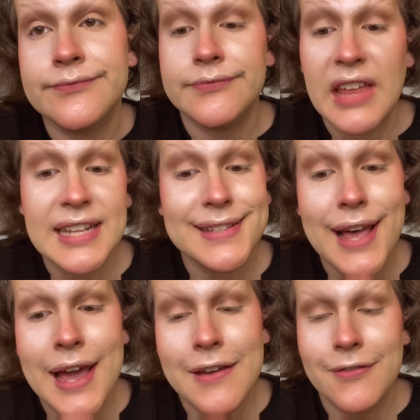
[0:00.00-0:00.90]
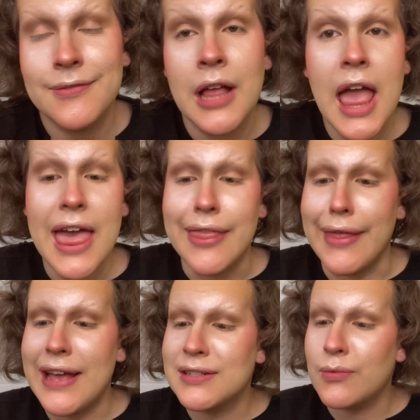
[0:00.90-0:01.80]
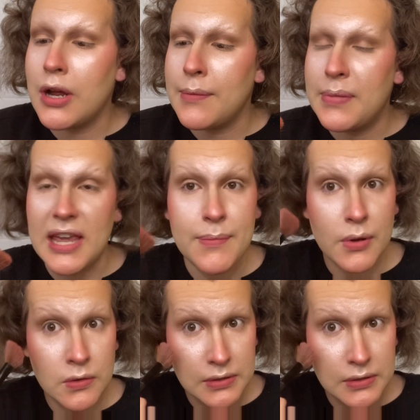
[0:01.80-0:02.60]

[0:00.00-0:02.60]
That's life. That's what people